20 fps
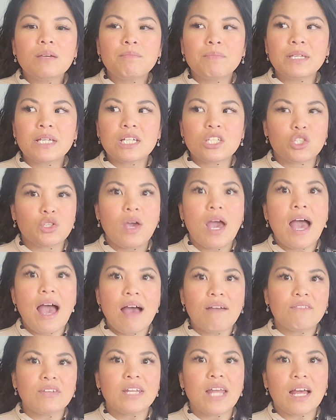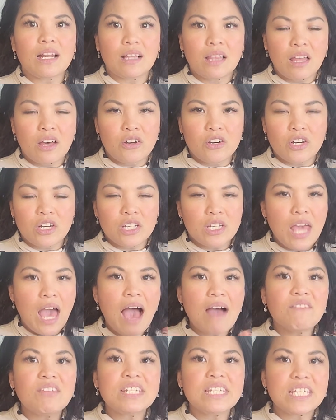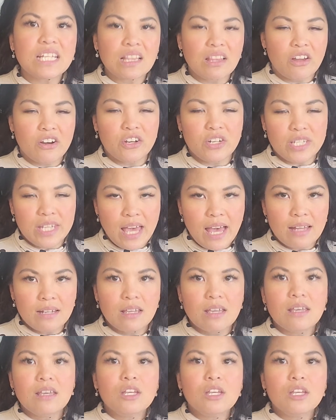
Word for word: because you haven't uncluttered, you haven't decluttered yet.